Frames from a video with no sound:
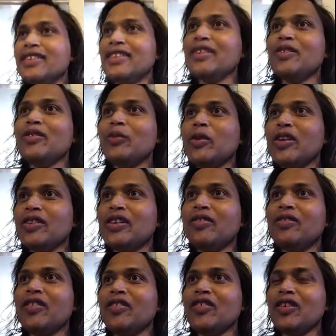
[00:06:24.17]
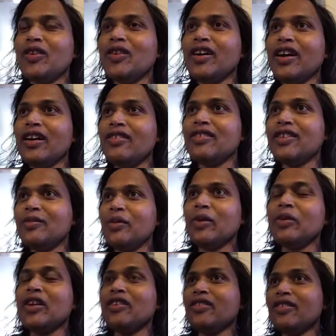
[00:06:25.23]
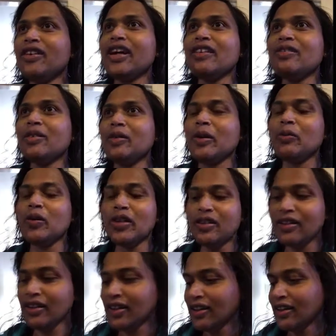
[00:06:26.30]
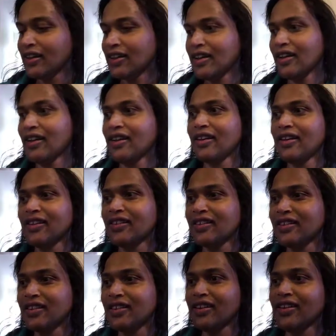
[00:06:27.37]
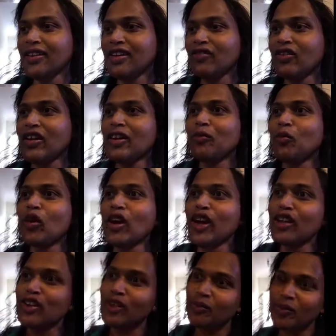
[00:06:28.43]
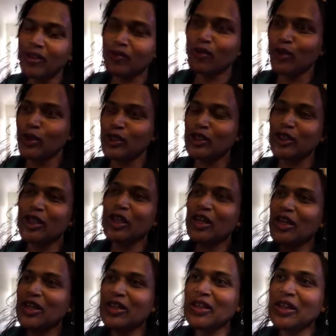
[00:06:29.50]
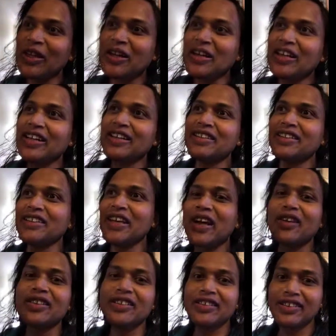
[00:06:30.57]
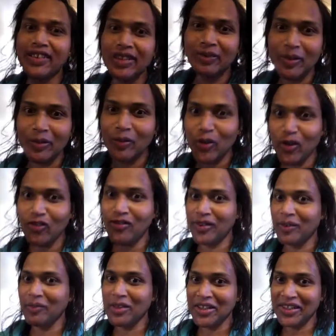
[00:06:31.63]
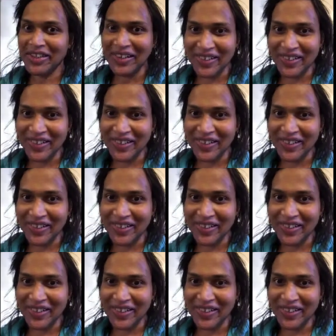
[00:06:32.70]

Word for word: you know, because I have to go out and maybe interact with people. And if I practice my voice, then it sounds a little bit more feminine.